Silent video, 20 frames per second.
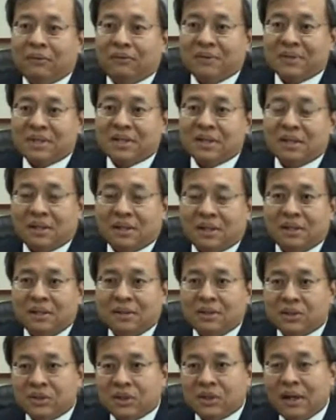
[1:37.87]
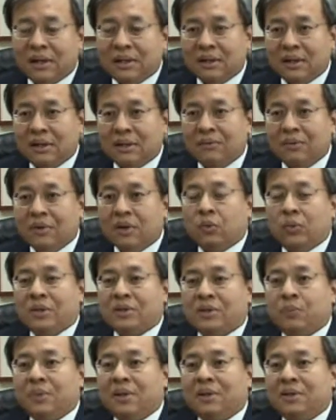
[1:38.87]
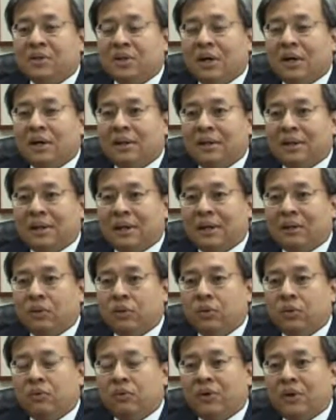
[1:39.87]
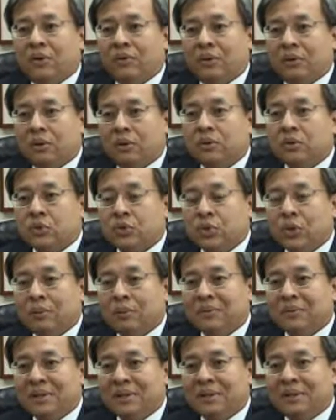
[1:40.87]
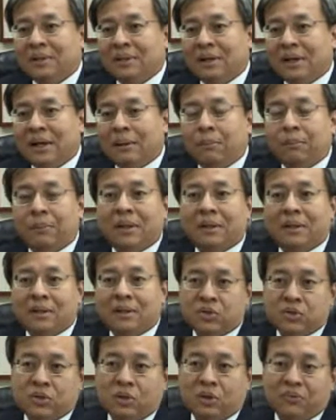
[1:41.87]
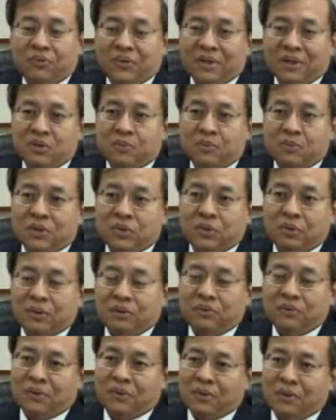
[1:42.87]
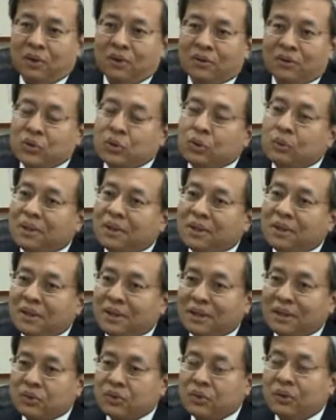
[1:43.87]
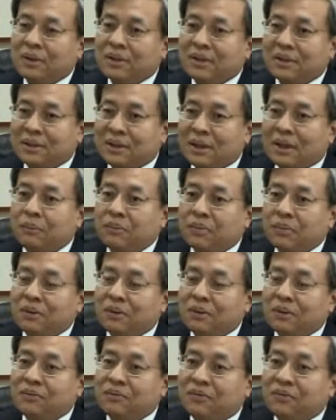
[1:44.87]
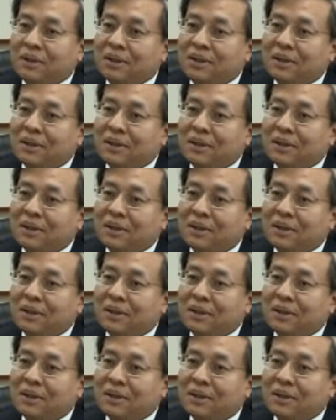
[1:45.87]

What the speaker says: facility in China, which means China can do a very good job in embedded software, especially for consumer electronic type of